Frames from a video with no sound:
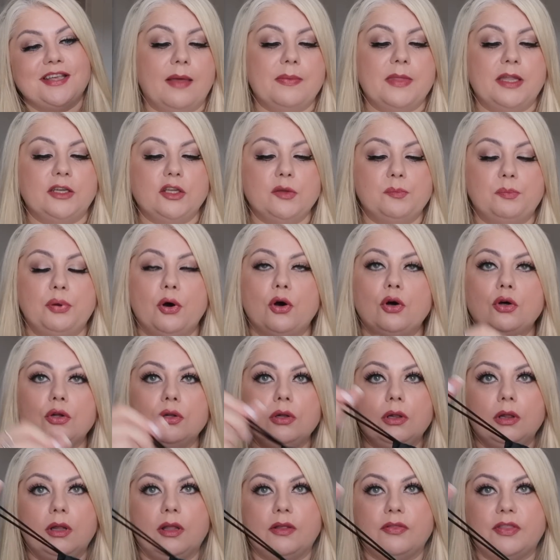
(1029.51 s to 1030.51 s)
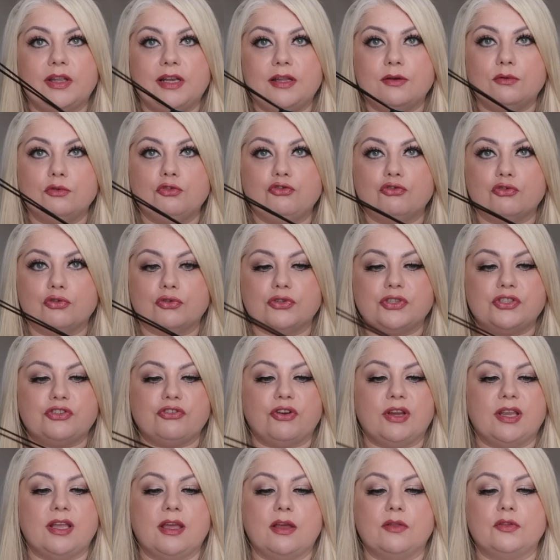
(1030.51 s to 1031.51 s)
and then you pull the little
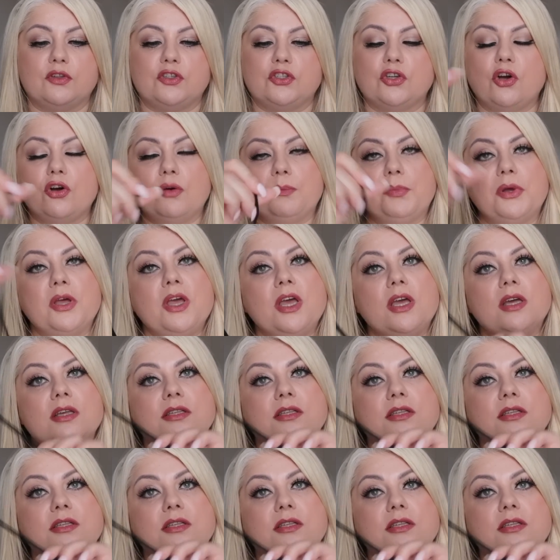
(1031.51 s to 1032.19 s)
drawstring at the top